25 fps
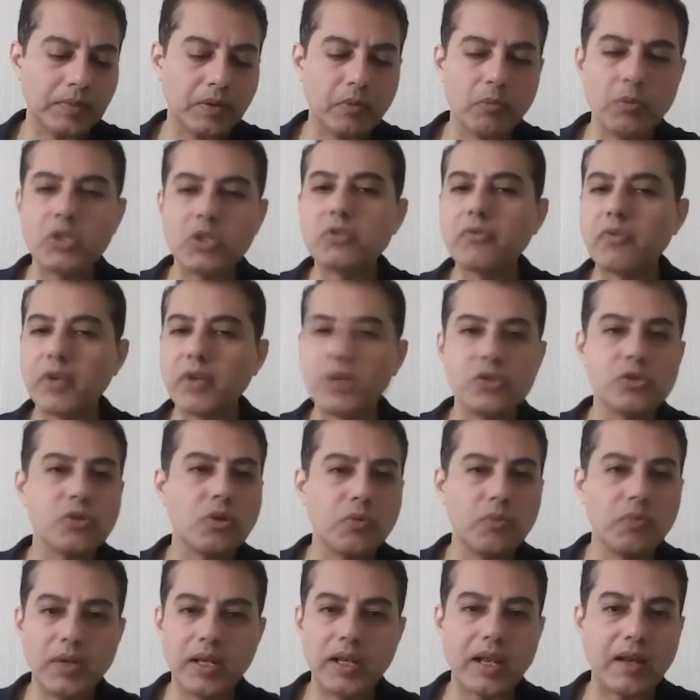Which free
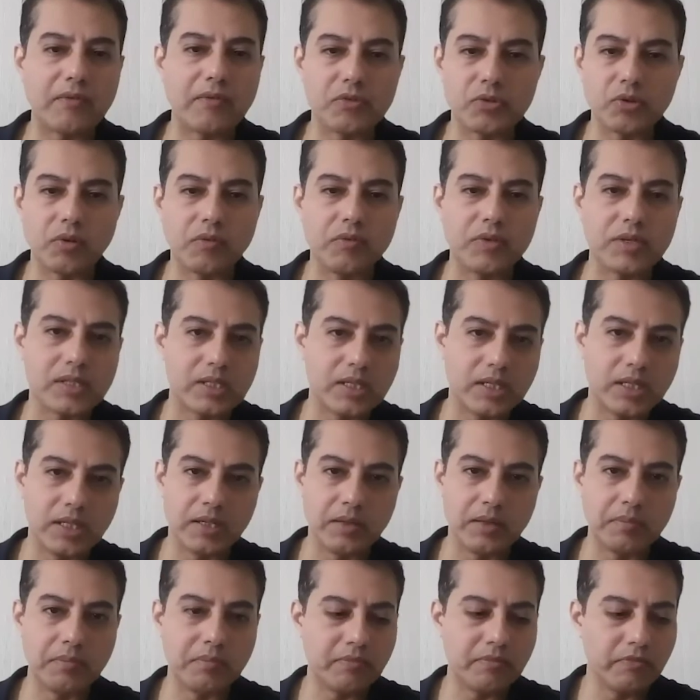zone we'll have to
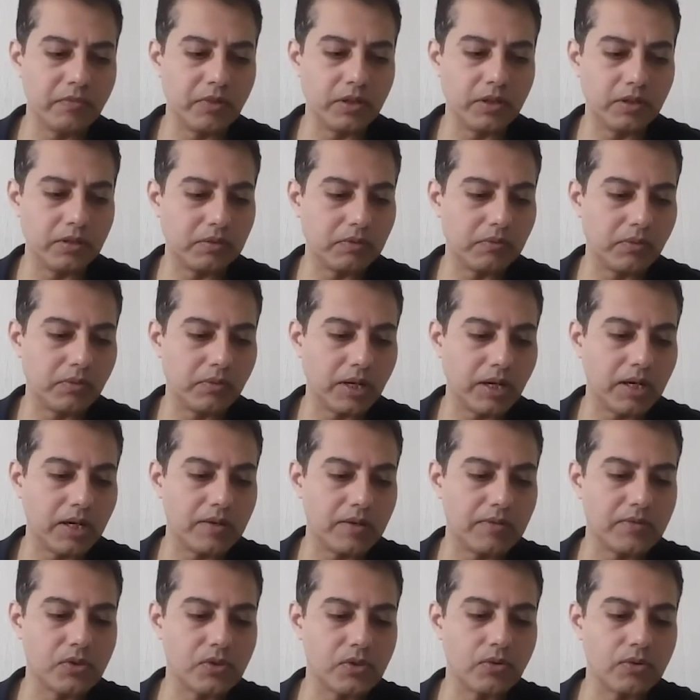obviously, with
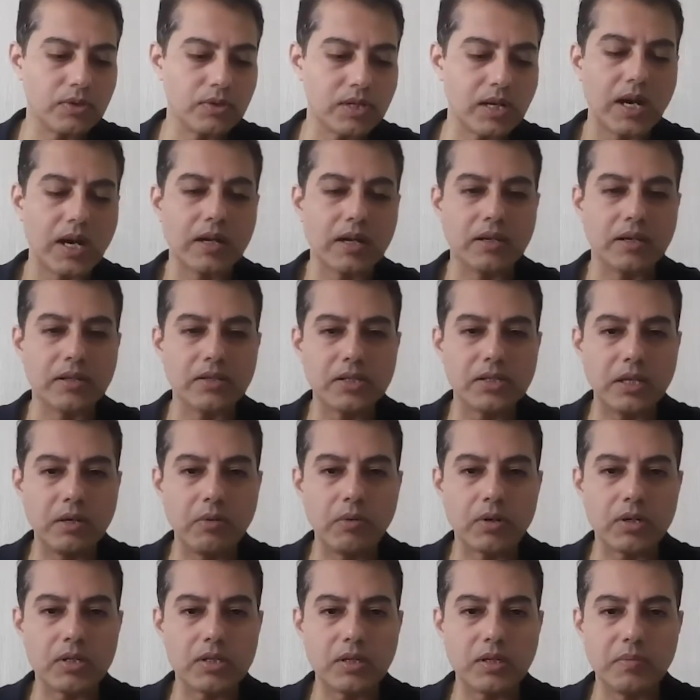Creative Zone's guidance, see
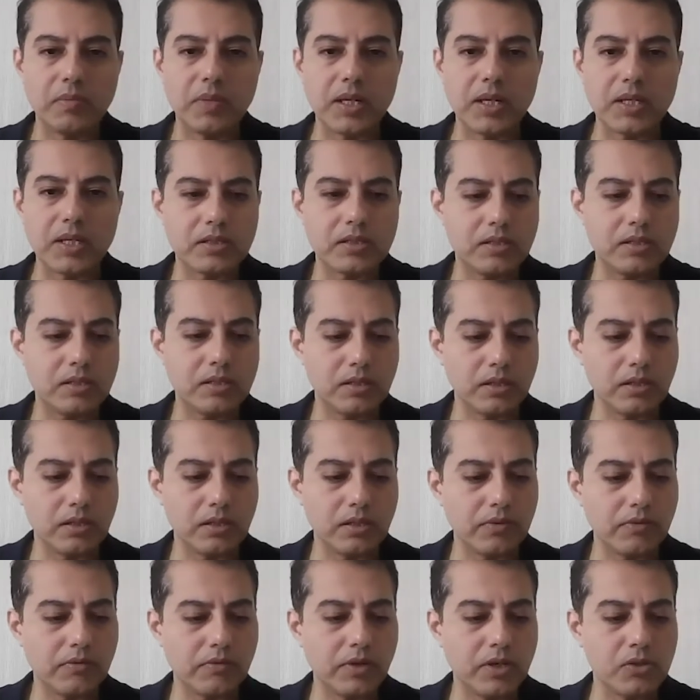what's the best
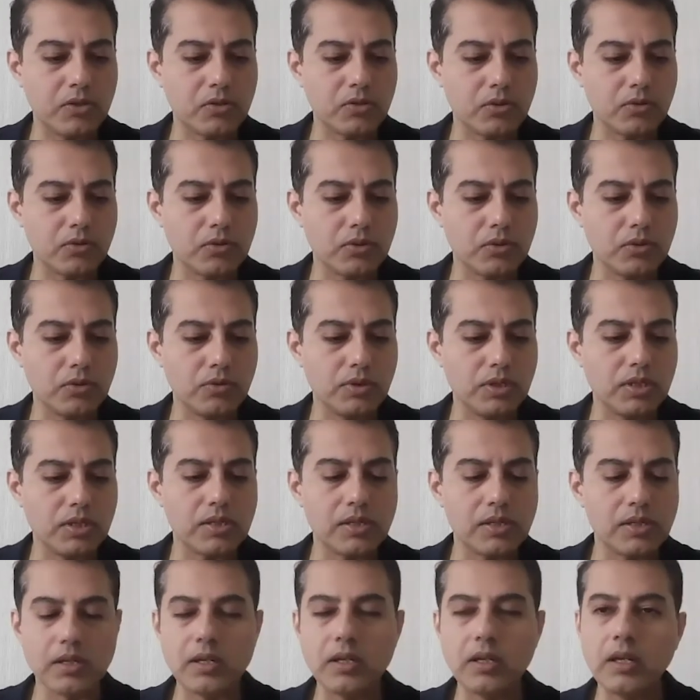free zone to do this
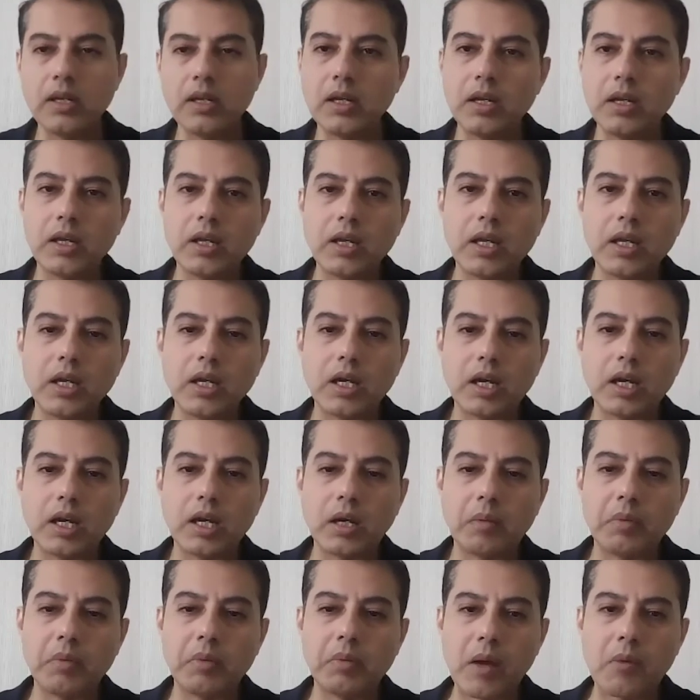in.
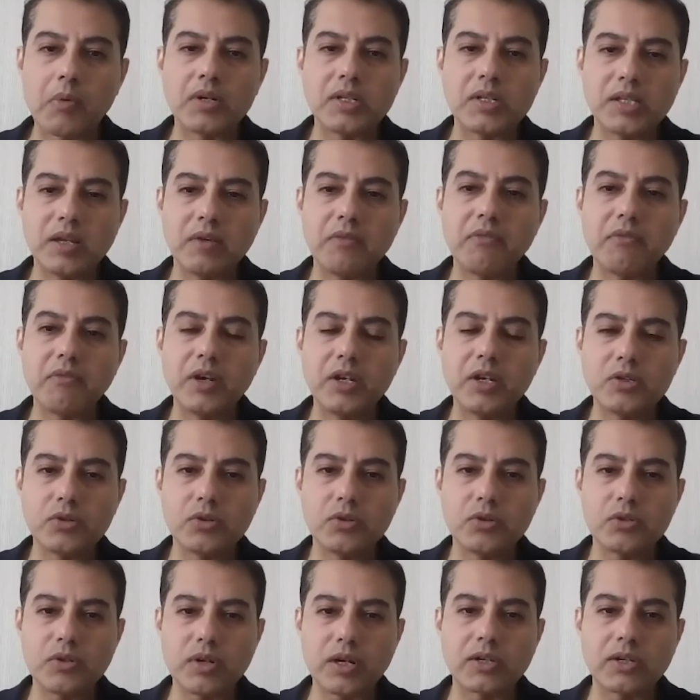But I would say a free
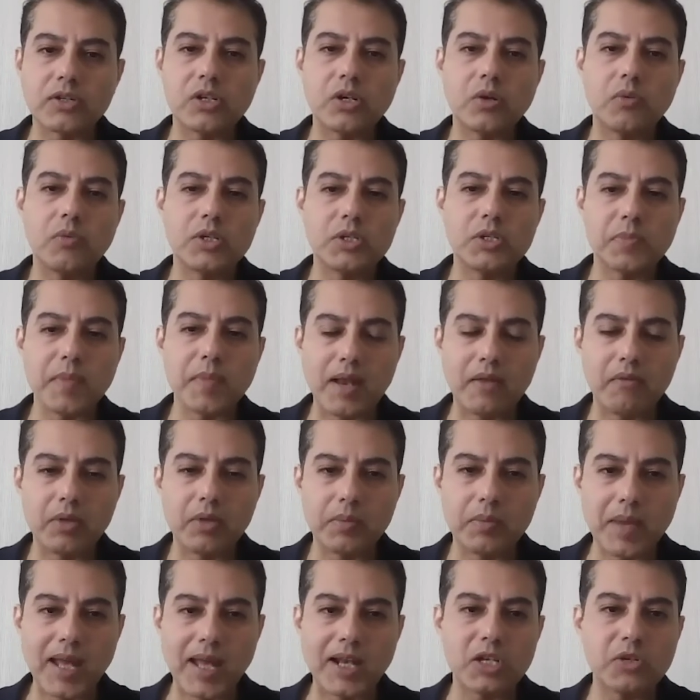zone structure, with
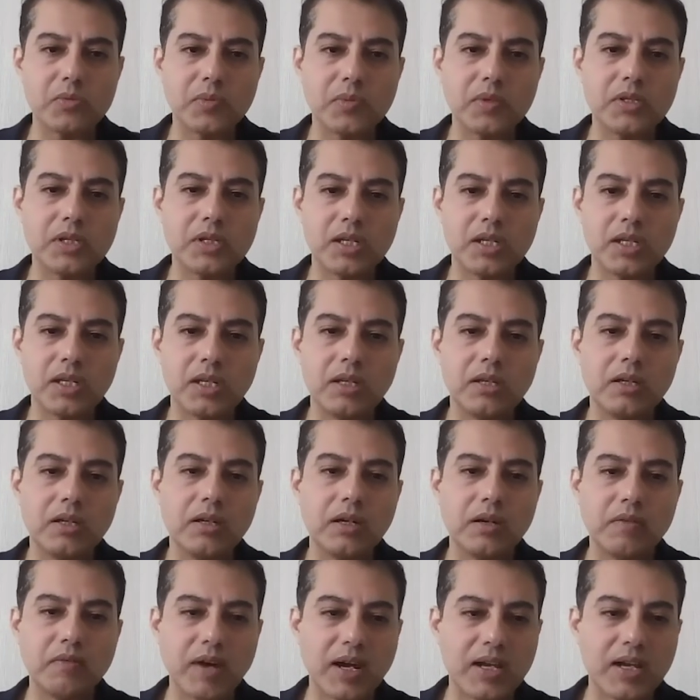management sitting here,
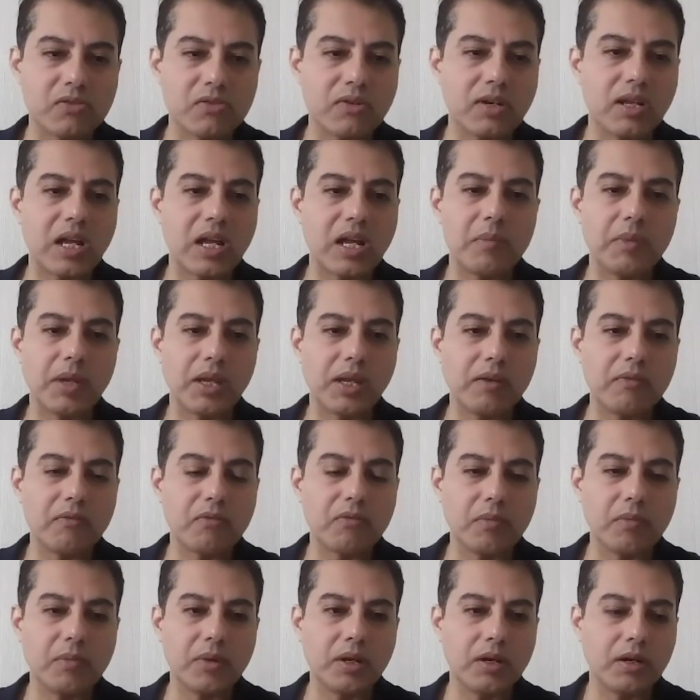advisory coming in
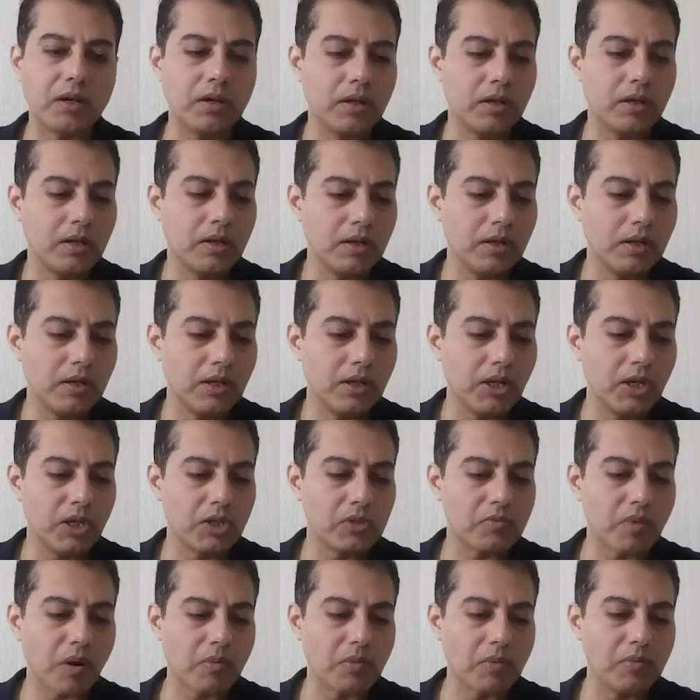from here, is
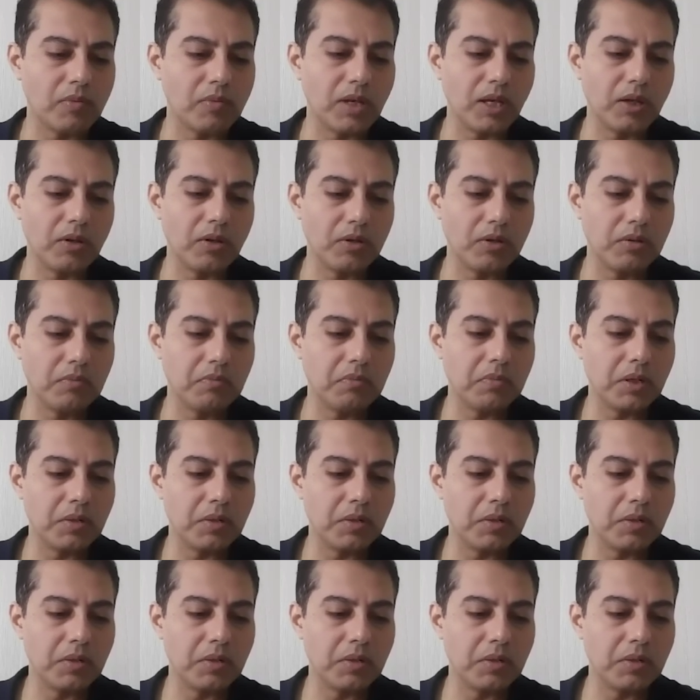probably good.